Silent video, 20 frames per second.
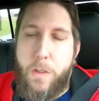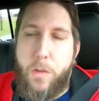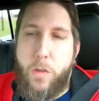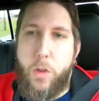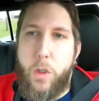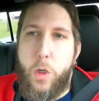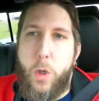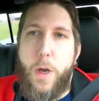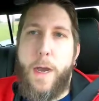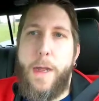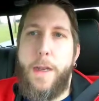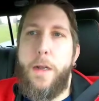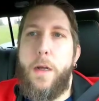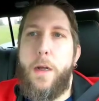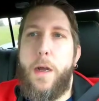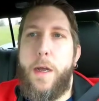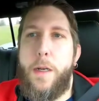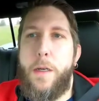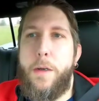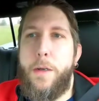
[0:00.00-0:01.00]
So I
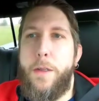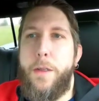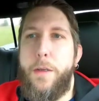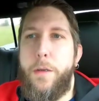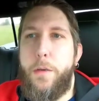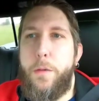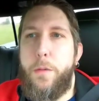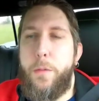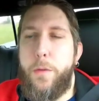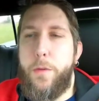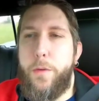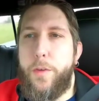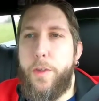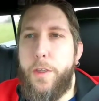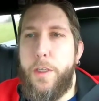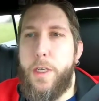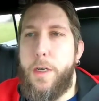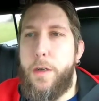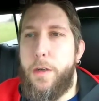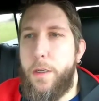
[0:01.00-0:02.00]
don't know. We'll
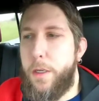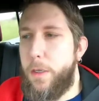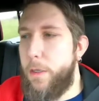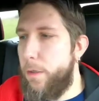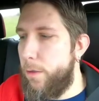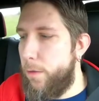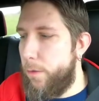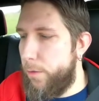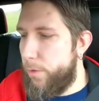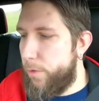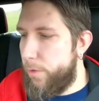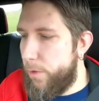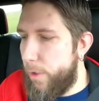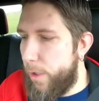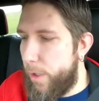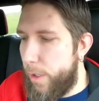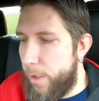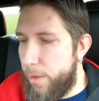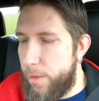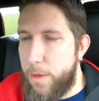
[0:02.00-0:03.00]
see how it goes.
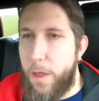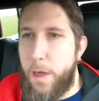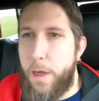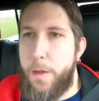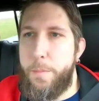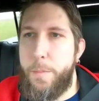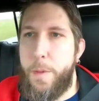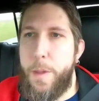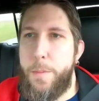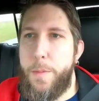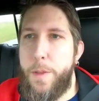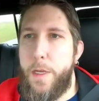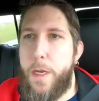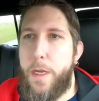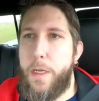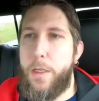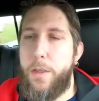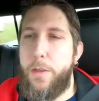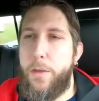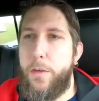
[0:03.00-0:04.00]
I thought maybe
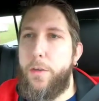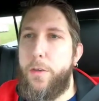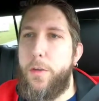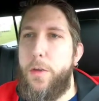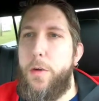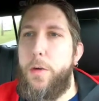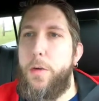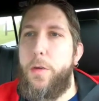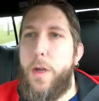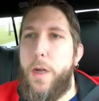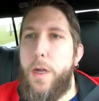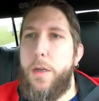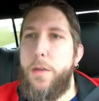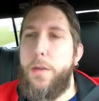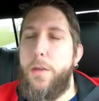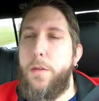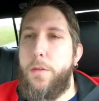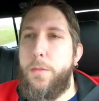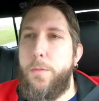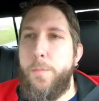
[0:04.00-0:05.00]
I could just go
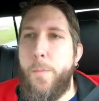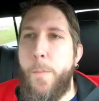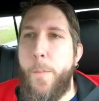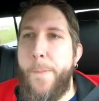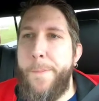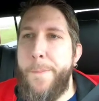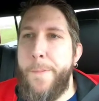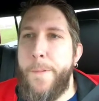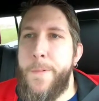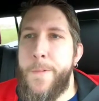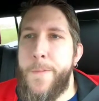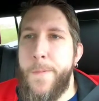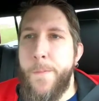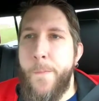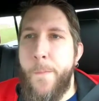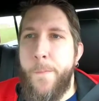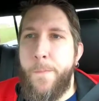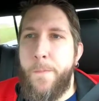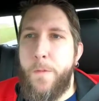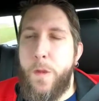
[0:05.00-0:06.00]
around
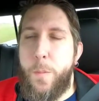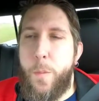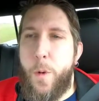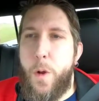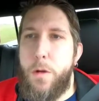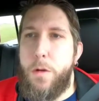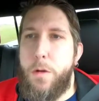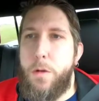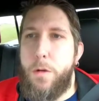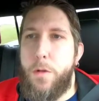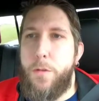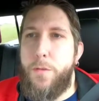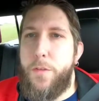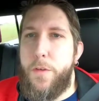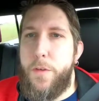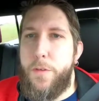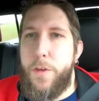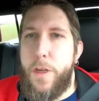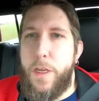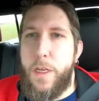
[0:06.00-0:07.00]
and tomorrow,
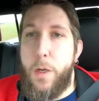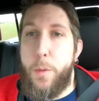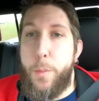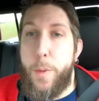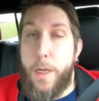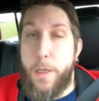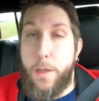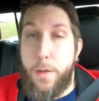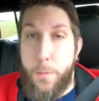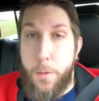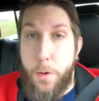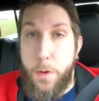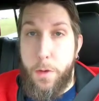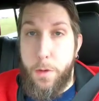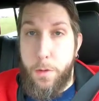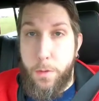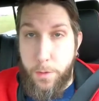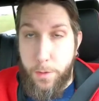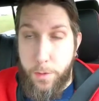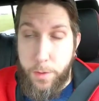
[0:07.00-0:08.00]
if I go back
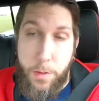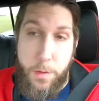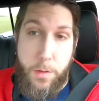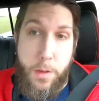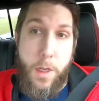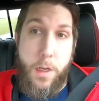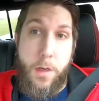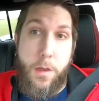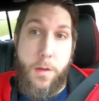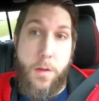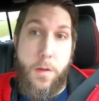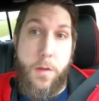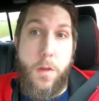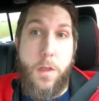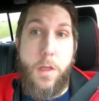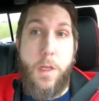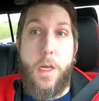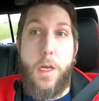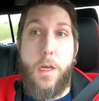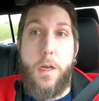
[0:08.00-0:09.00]
tomorrow and sit around and
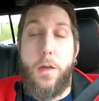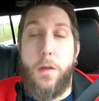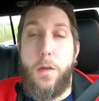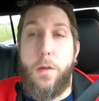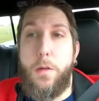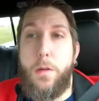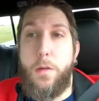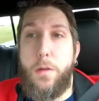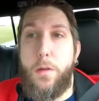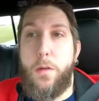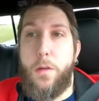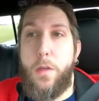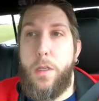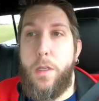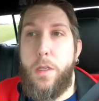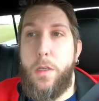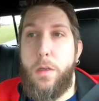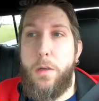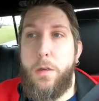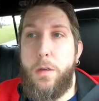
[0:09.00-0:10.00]
see how
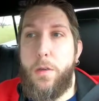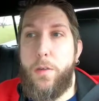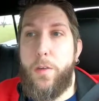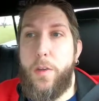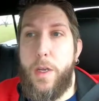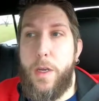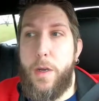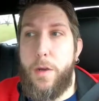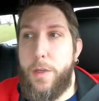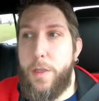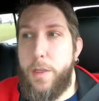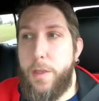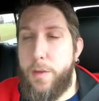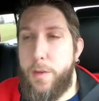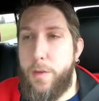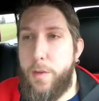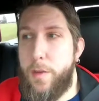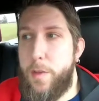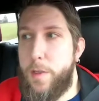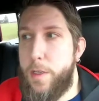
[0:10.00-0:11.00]
it
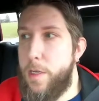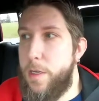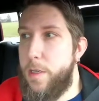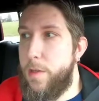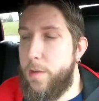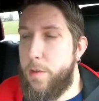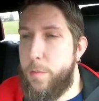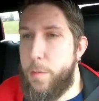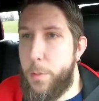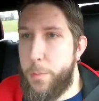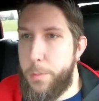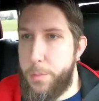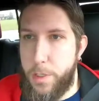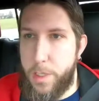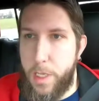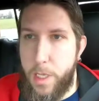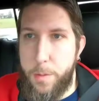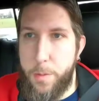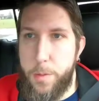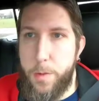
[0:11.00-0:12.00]
is, and sit down at some
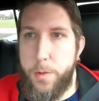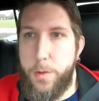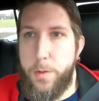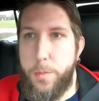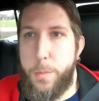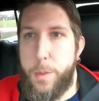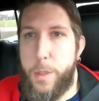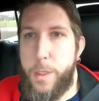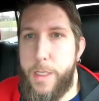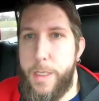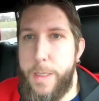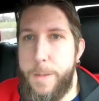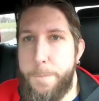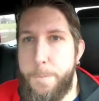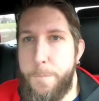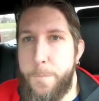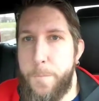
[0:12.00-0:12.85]
open tables and play.